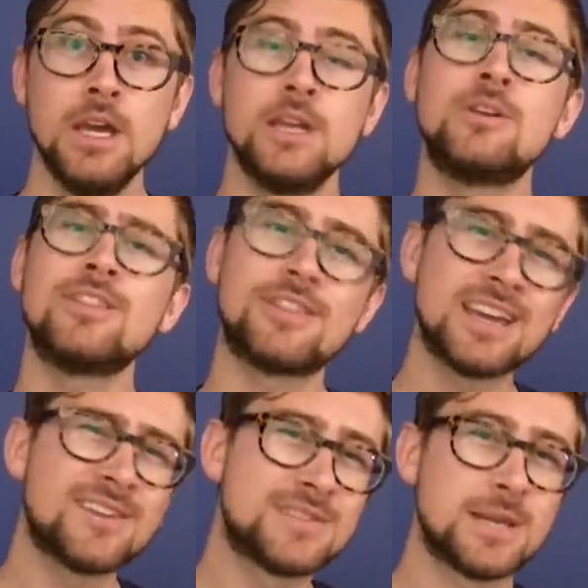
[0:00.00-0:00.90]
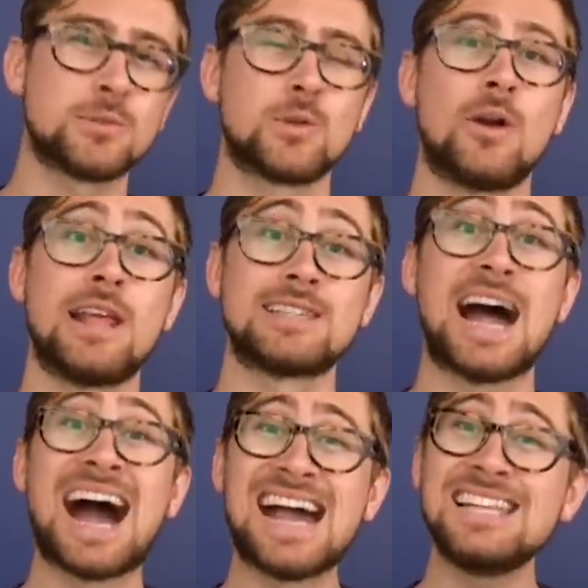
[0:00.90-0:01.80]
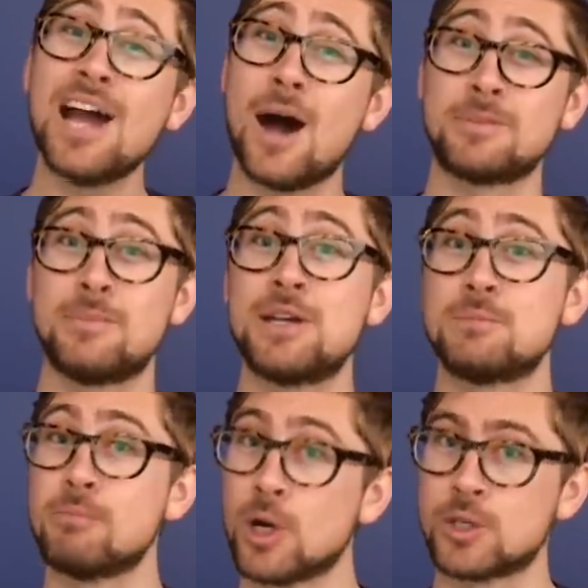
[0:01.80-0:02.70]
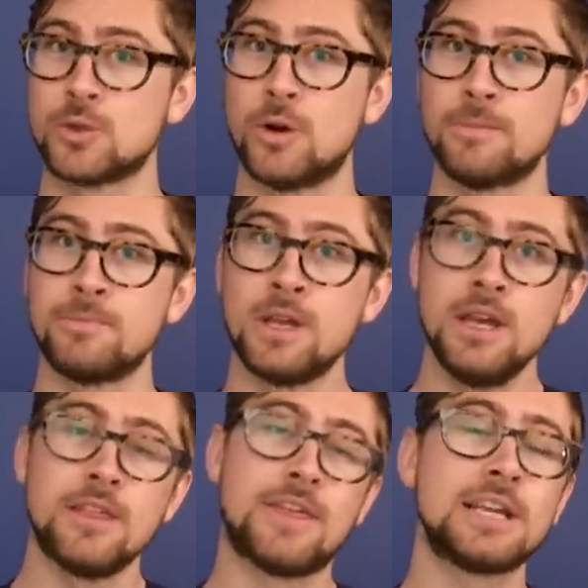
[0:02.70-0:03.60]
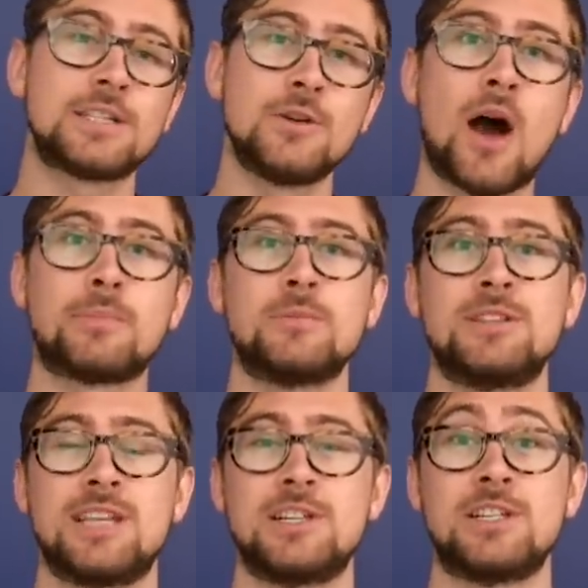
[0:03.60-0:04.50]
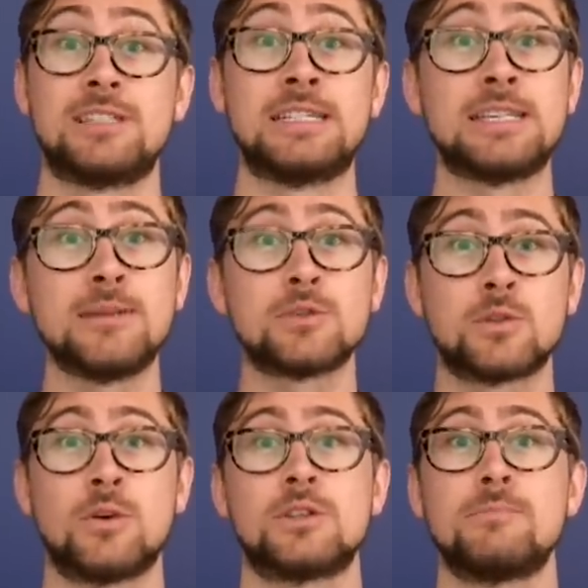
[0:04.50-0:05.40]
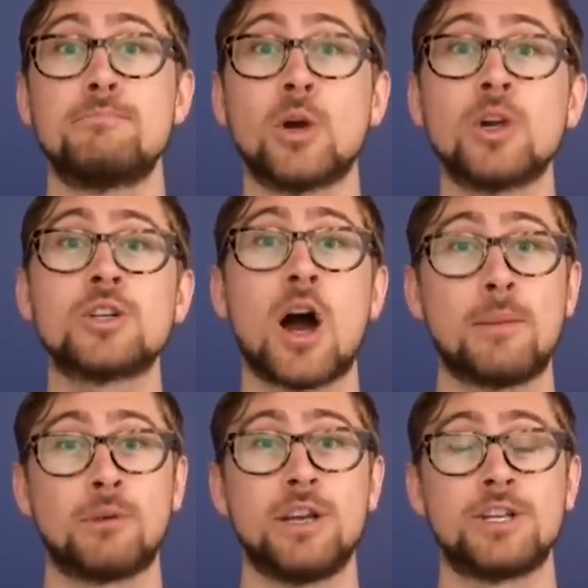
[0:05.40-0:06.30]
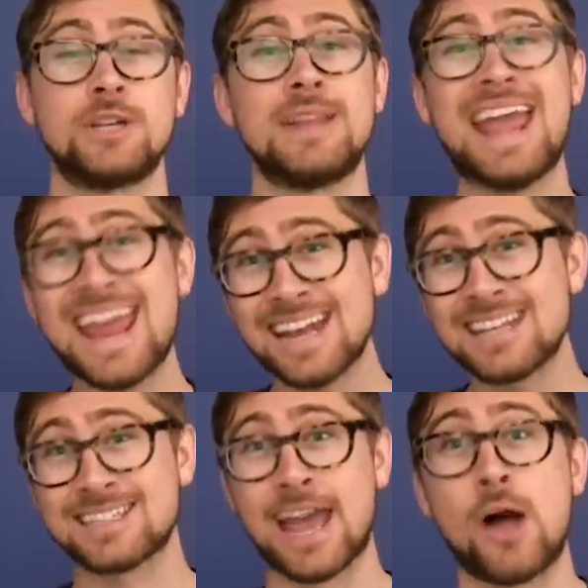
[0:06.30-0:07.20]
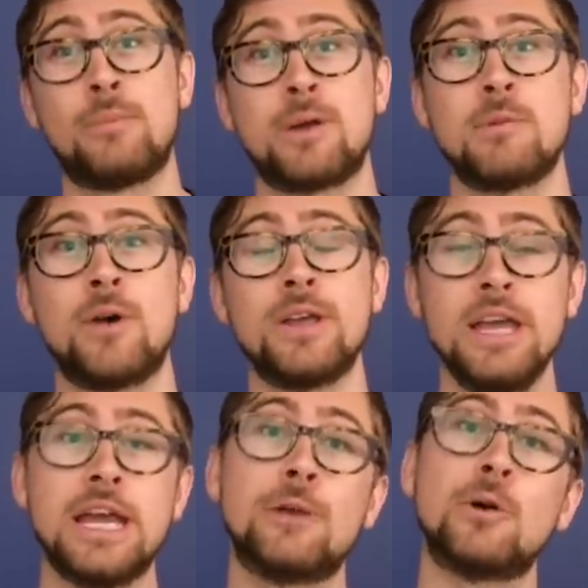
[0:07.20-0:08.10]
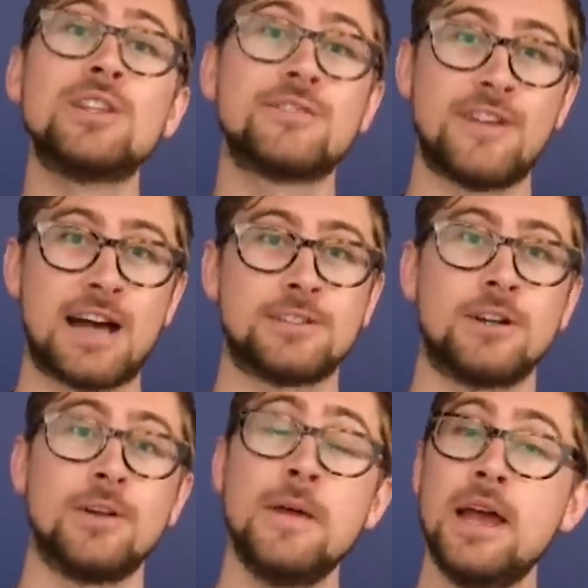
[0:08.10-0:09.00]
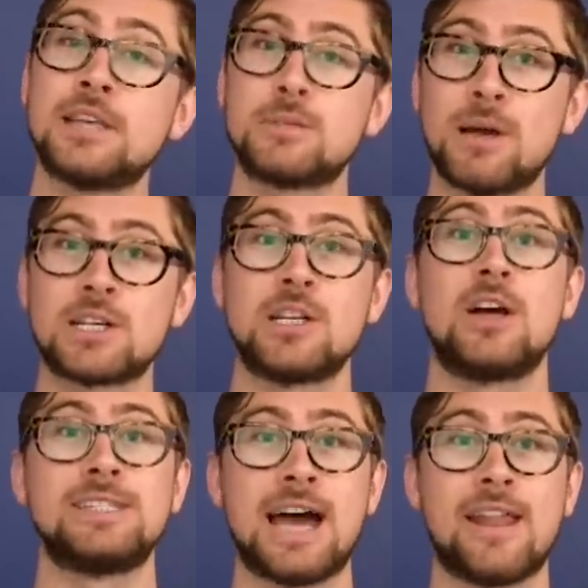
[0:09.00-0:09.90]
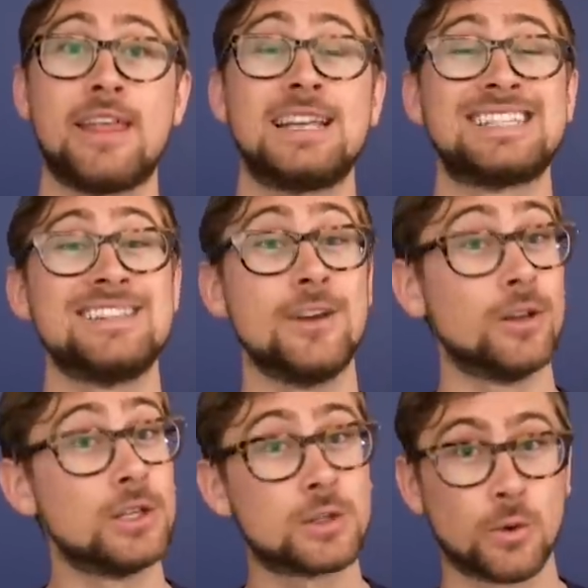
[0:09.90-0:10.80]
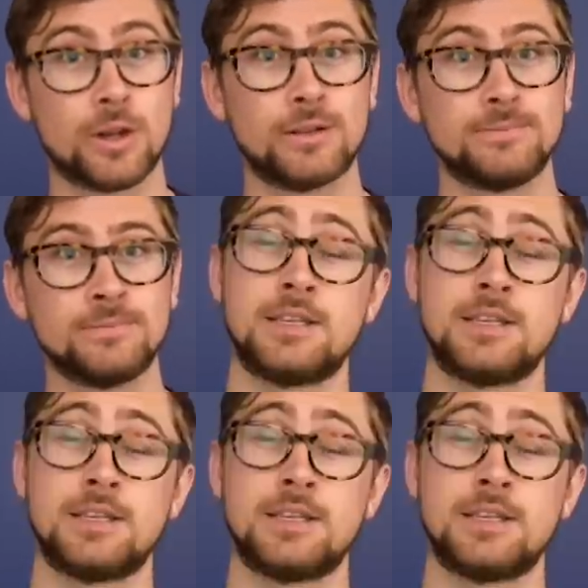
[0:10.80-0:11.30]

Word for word: You can think of TimSort as a highly optimized merge sort. Thanks to optimizations in TimSort's merge operation and its galloping mode, it runs faster, especially on data that is nearly sorted.